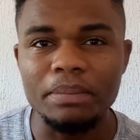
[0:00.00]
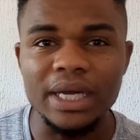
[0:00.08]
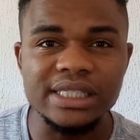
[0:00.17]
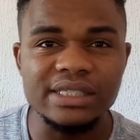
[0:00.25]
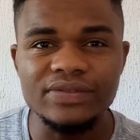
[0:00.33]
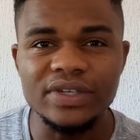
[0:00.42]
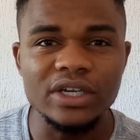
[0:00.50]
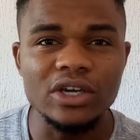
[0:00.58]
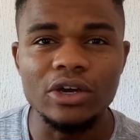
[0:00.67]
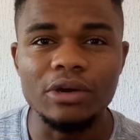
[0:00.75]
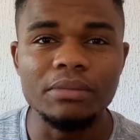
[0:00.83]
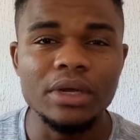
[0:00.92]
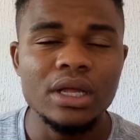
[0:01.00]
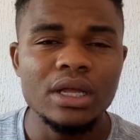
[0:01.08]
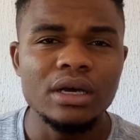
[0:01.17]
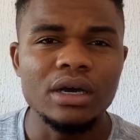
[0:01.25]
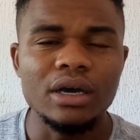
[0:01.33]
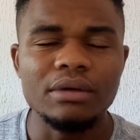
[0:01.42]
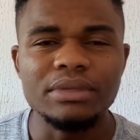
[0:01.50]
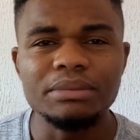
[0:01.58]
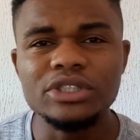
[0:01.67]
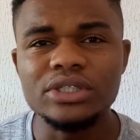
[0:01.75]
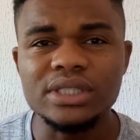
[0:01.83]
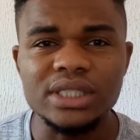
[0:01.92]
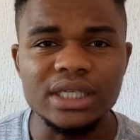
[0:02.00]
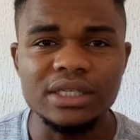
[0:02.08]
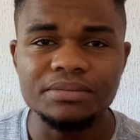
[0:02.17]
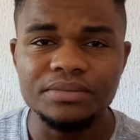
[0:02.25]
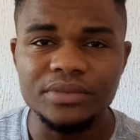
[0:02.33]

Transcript: passive income. Let me just say,